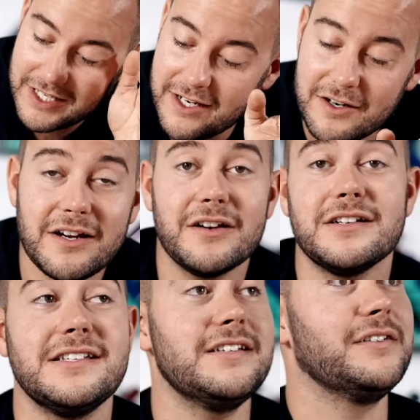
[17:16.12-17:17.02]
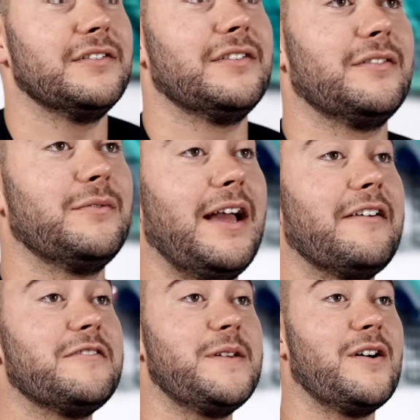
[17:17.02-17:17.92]
Here, here's the deal. We
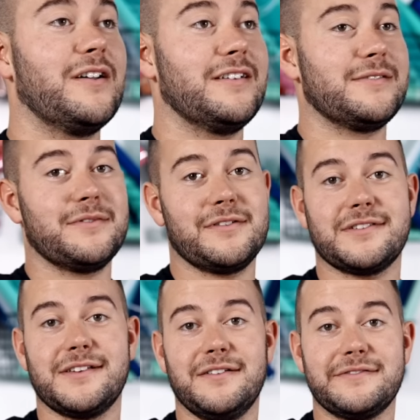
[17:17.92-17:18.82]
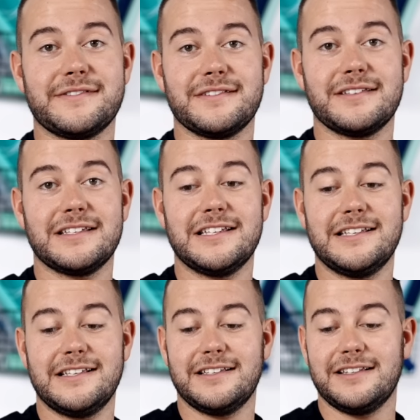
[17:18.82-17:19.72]
have to be honest with ourselves.
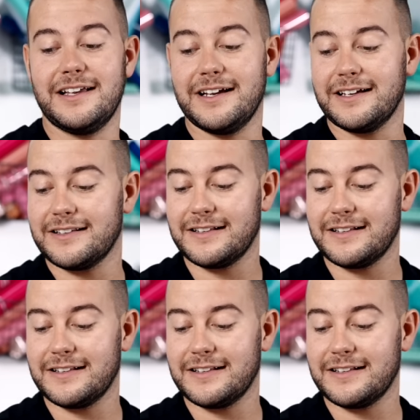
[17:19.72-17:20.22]
Like,